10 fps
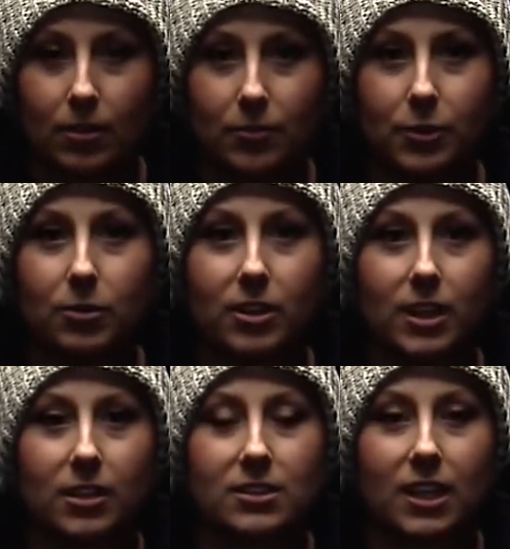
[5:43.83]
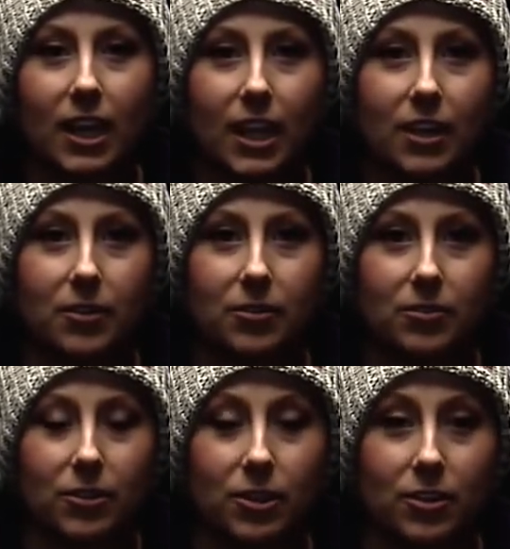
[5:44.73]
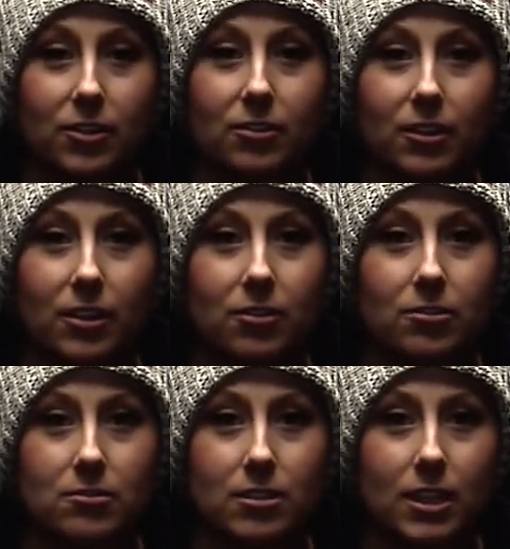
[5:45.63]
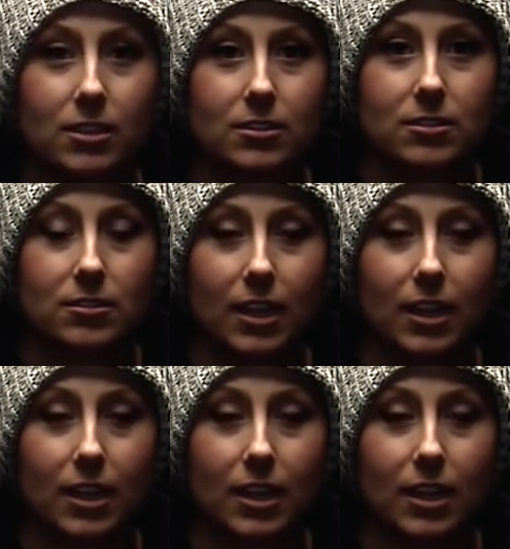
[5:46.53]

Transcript: A few things that I learned going through this